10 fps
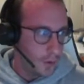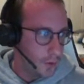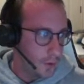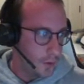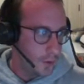
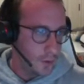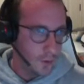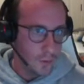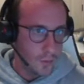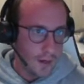could
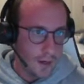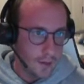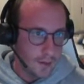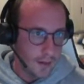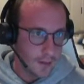do
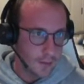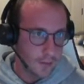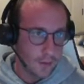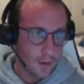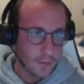a test
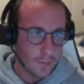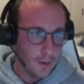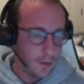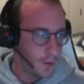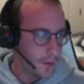from
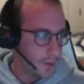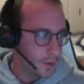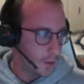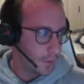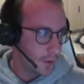the
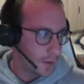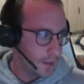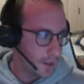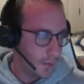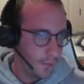server
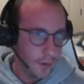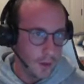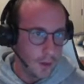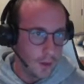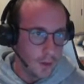itself.
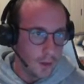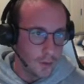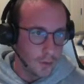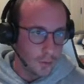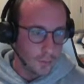
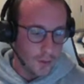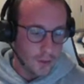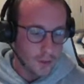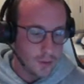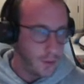So if we
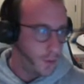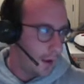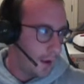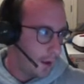just do